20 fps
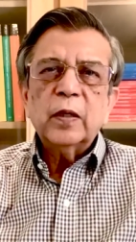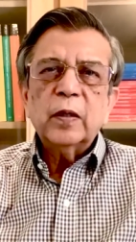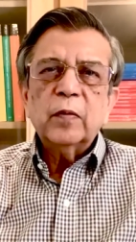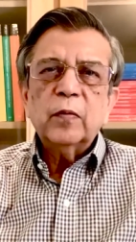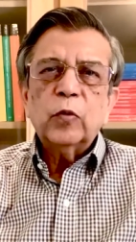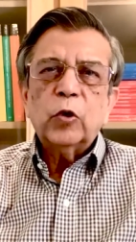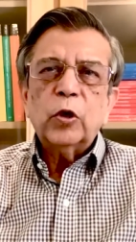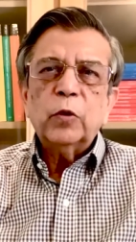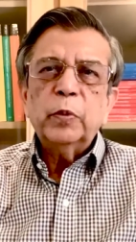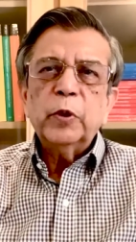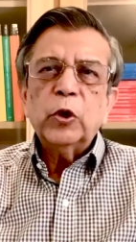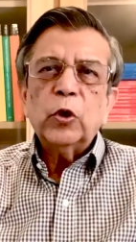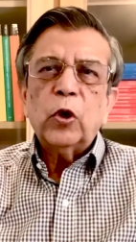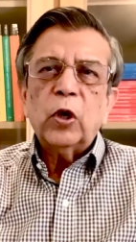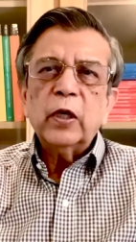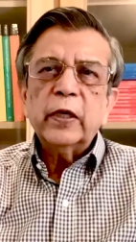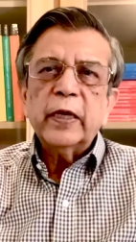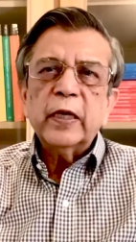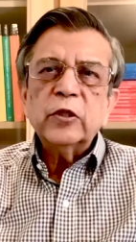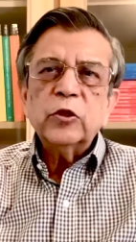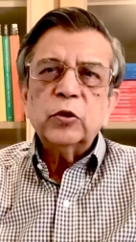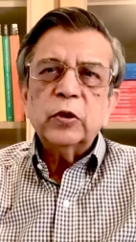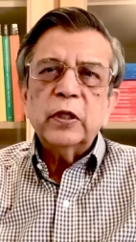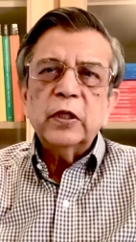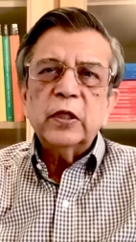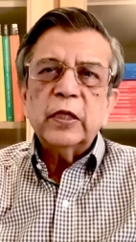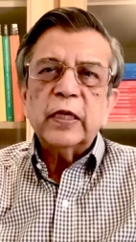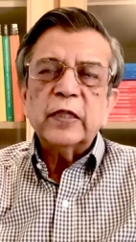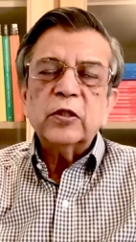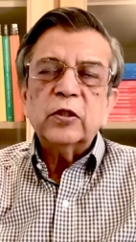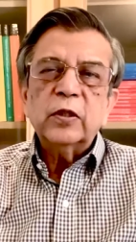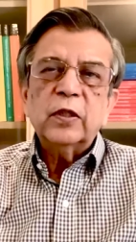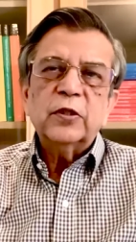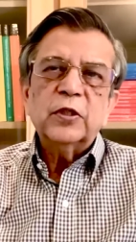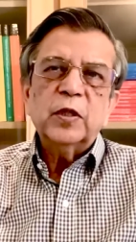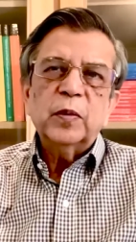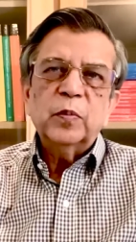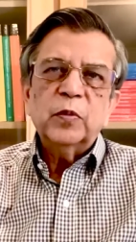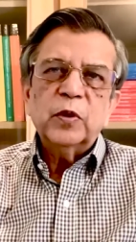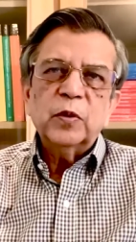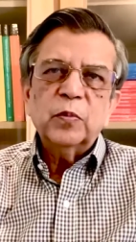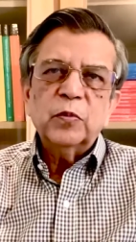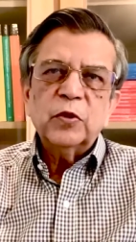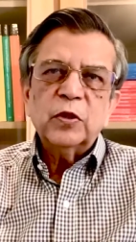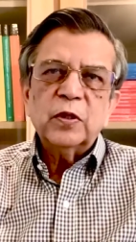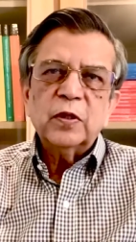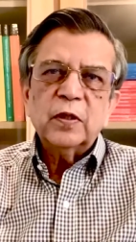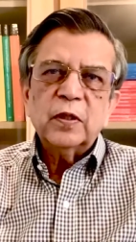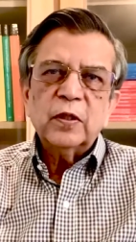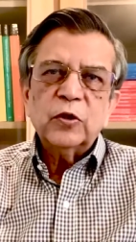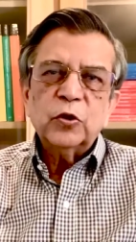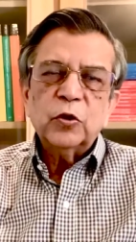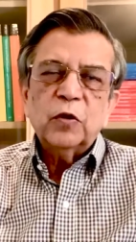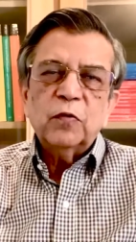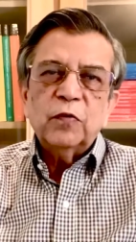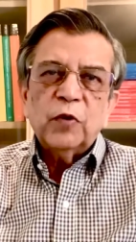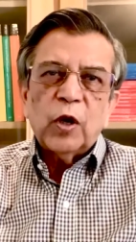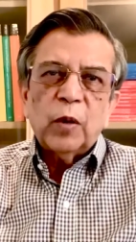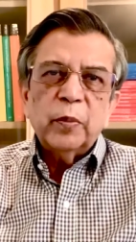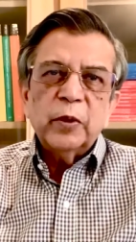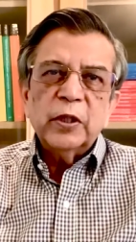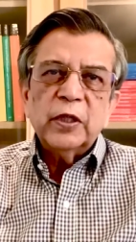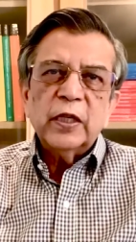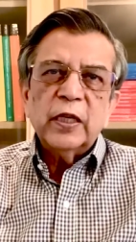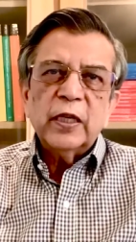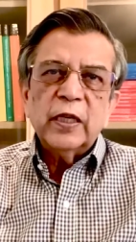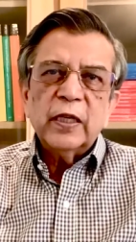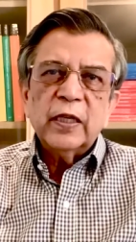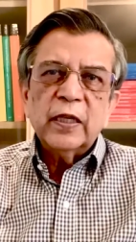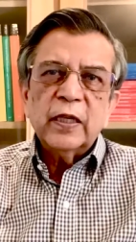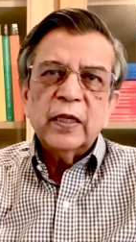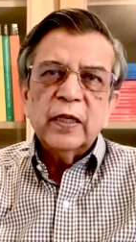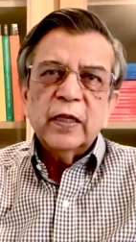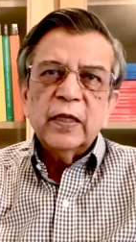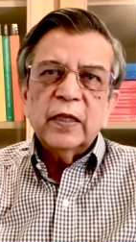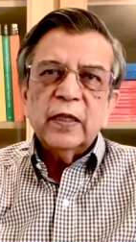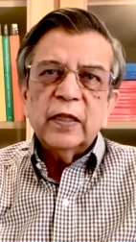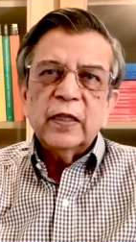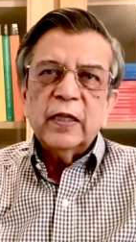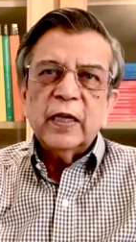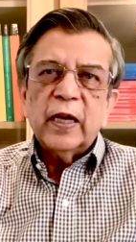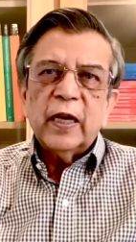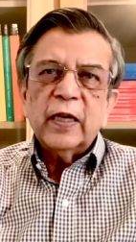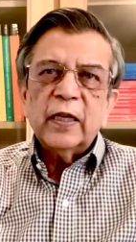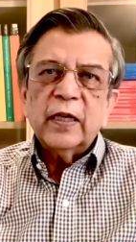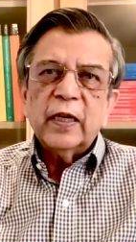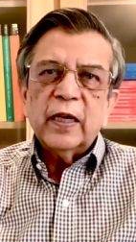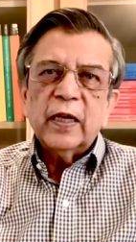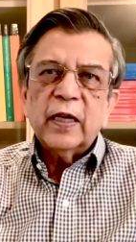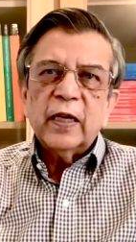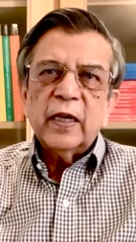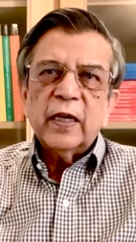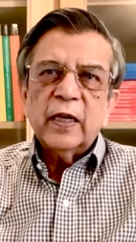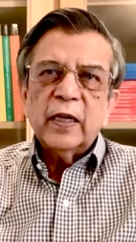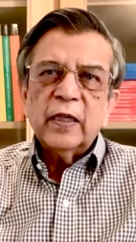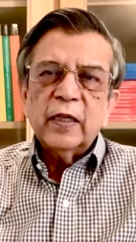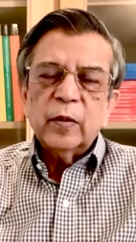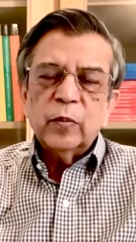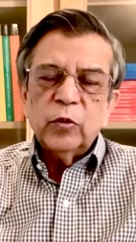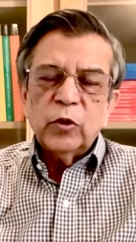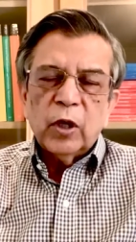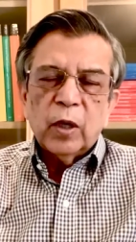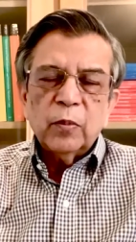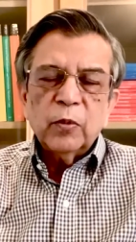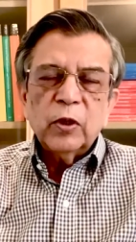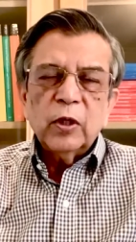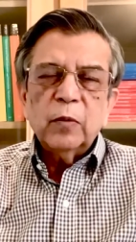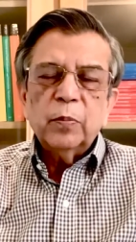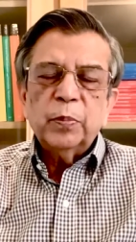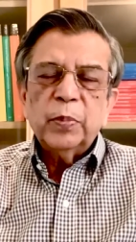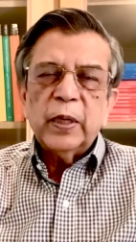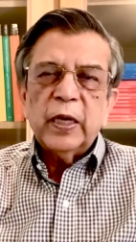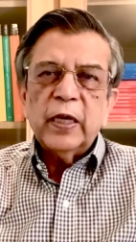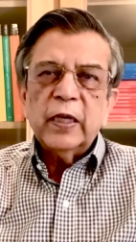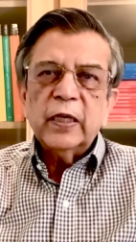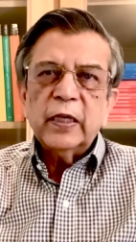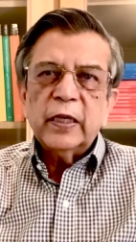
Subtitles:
what we call gastrointestinal symptoms. So vomiting, diarrhea and abdominal pain